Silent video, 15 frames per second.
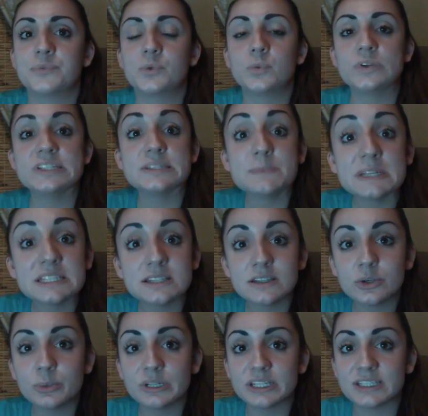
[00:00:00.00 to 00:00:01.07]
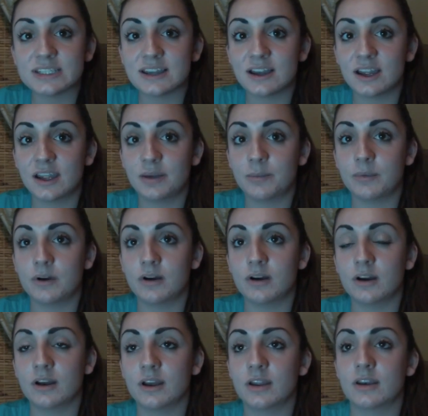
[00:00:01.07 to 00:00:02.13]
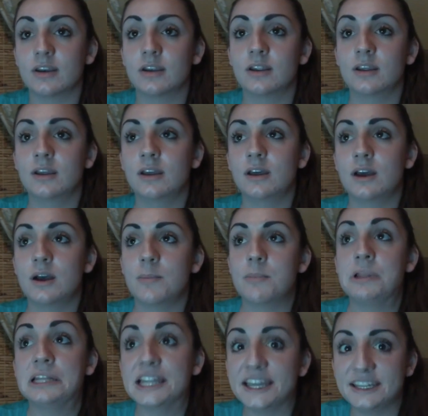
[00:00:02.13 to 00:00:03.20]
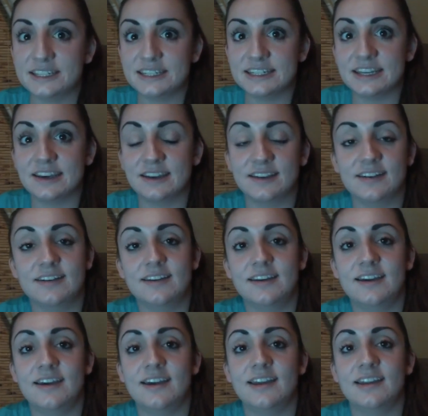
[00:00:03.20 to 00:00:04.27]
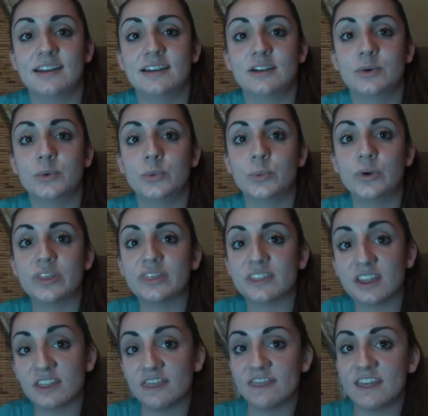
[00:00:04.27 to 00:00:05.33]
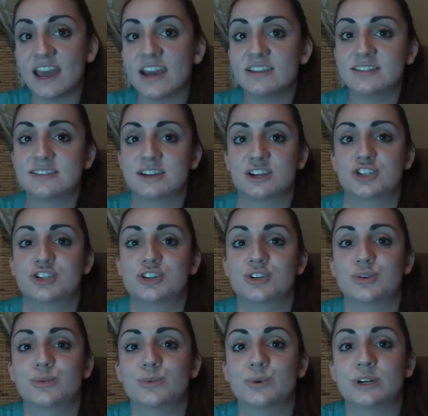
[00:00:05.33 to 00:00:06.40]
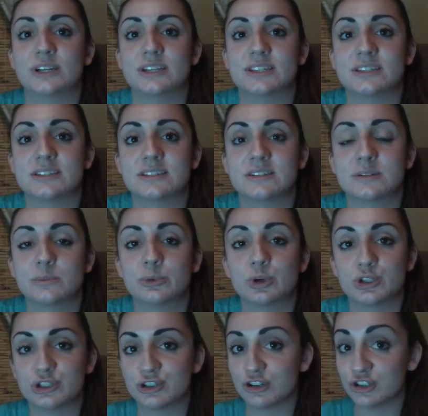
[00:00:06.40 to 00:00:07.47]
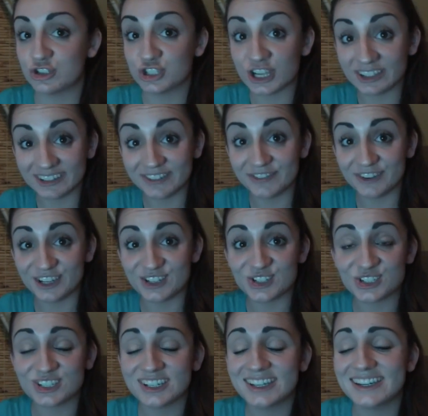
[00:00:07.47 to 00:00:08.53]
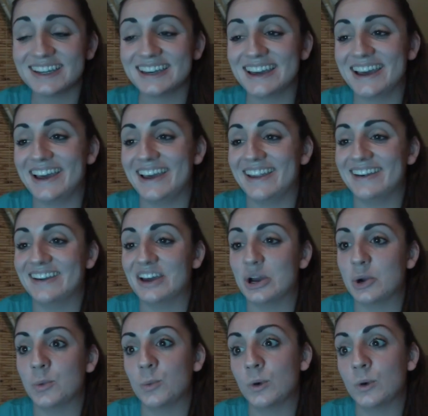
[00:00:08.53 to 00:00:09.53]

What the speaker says: We spent a little bit of time on plankton, and within that section was a portion on jellyfish and